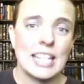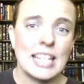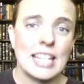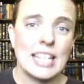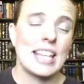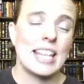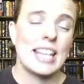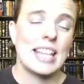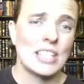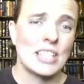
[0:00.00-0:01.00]
and then
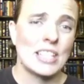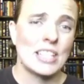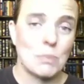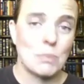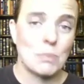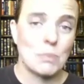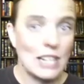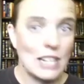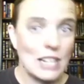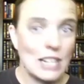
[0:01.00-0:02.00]
everything else is
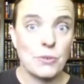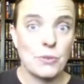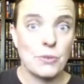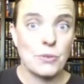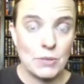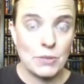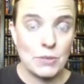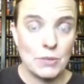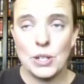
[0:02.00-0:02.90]
provided for free for you.